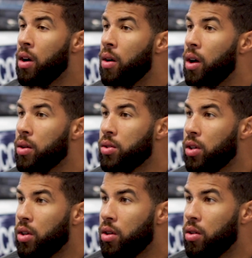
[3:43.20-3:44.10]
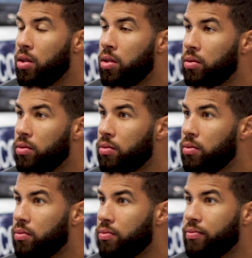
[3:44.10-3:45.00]
Well, it was a little
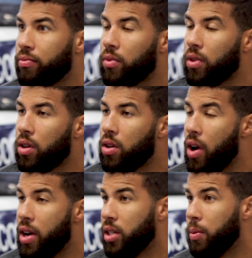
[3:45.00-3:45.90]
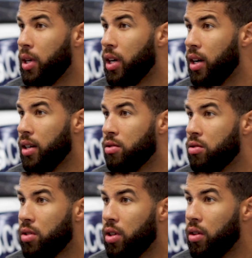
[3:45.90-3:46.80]
crazy
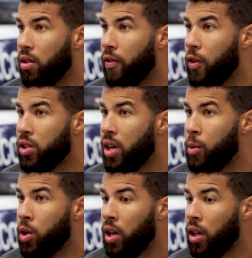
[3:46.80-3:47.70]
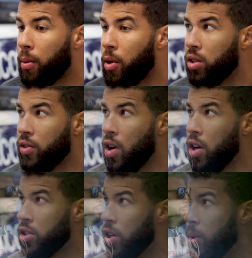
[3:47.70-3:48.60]
because the first time you get in the Cup cars for All-Star